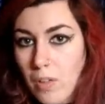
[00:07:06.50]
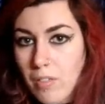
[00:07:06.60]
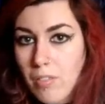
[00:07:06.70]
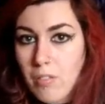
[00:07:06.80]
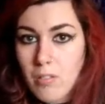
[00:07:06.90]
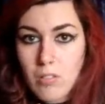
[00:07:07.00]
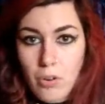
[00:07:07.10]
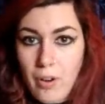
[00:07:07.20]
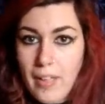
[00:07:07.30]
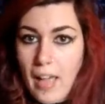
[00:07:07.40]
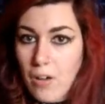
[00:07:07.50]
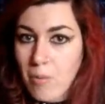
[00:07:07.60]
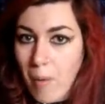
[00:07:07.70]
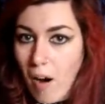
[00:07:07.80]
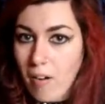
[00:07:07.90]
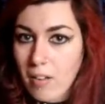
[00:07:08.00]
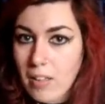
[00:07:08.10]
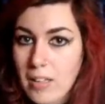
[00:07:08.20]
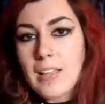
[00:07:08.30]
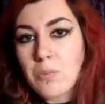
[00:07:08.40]
with learning how to bark
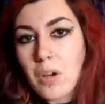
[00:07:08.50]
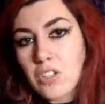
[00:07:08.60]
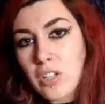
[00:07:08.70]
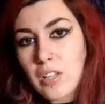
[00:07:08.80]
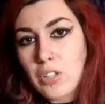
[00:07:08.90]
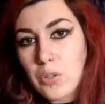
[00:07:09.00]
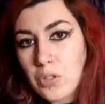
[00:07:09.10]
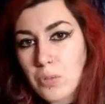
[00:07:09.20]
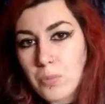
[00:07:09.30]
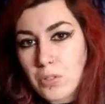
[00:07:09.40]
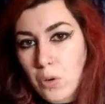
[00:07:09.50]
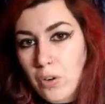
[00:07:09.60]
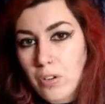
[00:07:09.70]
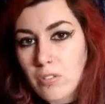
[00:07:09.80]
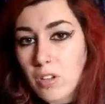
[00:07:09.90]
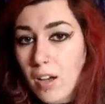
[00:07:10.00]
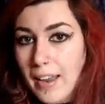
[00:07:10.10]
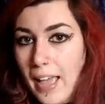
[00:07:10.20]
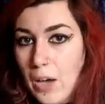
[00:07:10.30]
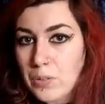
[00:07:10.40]
is watching YouTube tutorials
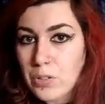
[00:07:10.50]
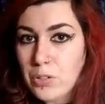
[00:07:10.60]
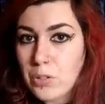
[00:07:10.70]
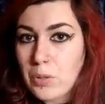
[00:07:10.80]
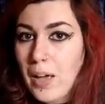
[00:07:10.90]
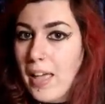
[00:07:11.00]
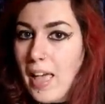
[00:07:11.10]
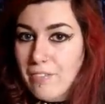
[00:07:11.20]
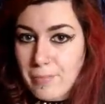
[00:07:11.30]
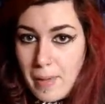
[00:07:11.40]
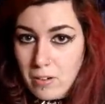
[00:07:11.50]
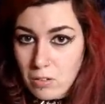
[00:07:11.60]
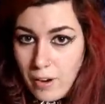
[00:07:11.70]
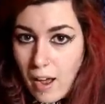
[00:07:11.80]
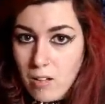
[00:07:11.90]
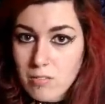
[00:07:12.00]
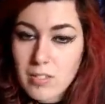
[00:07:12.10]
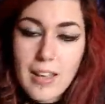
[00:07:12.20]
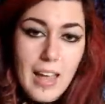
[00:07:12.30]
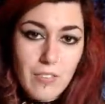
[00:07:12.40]
on how to do heavy metal
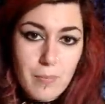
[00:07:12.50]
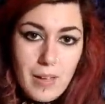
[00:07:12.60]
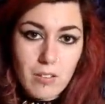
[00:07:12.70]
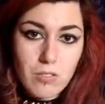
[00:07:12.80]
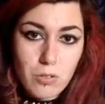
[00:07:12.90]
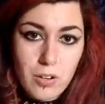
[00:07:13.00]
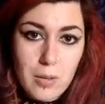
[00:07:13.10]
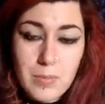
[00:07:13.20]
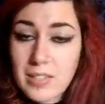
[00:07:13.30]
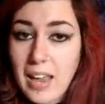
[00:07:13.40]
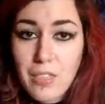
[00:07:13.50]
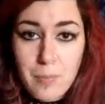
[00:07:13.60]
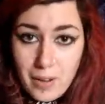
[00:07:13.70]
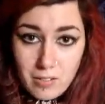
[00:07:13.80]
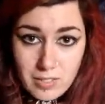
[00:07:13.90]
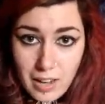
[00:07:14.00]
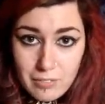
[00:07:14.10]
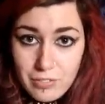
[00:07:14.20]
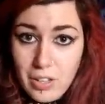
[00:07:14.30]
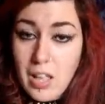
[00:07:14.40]
growls and heavy metal screams, death metal
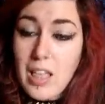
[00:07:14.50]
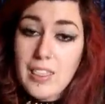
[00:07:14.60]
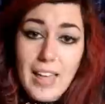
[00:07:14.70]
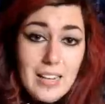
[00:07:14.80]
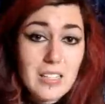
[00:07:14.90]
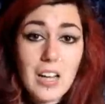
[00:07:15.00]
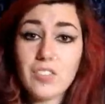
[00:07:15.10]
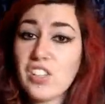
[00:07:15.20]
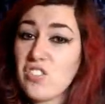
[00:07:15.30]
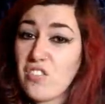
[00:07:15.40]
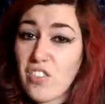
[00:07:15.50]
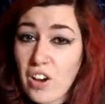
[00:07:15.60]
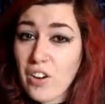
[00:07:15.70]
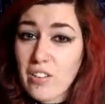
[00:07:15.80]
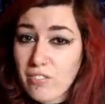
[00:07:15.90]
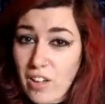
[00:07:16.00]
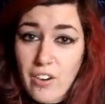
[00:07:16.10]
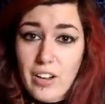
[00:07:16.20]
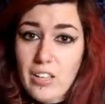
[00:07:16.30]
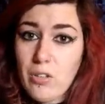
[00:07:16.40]
stuff. That stuff is very,
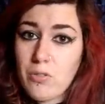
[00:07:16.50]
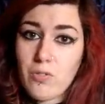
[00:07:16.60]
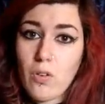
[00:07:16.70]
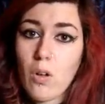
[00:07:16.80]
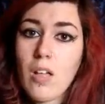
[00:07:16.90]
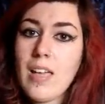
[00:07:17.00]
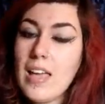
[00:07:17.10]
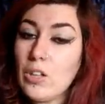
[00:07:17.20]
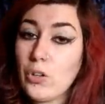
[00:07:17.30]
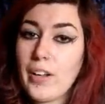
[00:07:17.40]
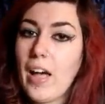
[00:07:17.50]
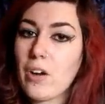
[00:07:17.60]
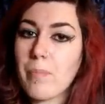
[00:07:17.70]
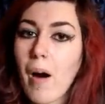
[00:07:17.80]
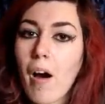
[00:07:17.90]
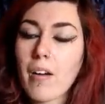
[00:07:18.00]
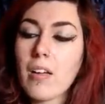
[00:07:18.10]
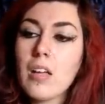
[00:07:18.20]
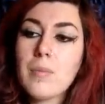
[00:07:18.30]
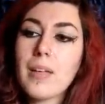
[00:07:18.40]
very useful in learning how to
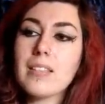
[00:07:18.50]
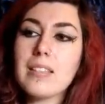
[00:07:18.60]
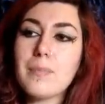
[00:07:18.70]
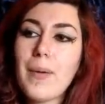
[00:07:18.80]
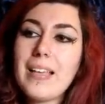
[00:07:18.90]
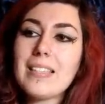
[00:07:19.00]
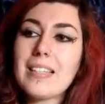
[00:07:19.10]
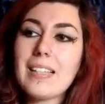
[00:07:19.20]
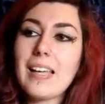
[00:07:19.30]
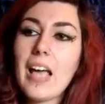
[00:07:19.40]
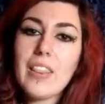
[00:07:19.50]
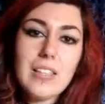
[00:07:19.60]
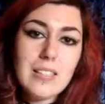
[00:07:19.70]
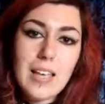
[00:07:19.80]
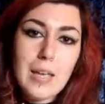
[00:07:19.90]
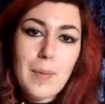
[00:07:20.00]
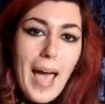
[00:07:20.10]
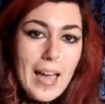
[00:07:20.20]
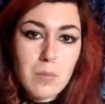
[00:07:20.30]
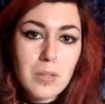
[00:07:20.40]
bark because it's basically the same
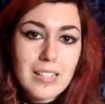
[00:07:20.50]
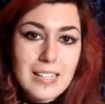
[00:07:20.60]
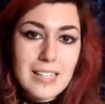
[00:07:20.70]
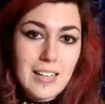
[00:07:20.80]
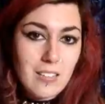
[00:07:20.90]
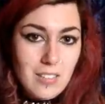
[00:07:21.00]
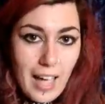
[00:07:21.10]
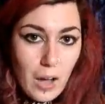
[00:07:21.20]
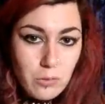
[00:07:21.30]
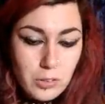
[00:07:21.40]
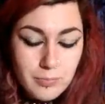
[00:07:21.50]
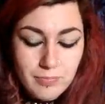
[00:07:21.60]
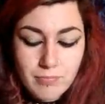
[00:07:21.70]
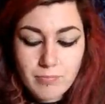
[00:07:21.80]
animalistic sound.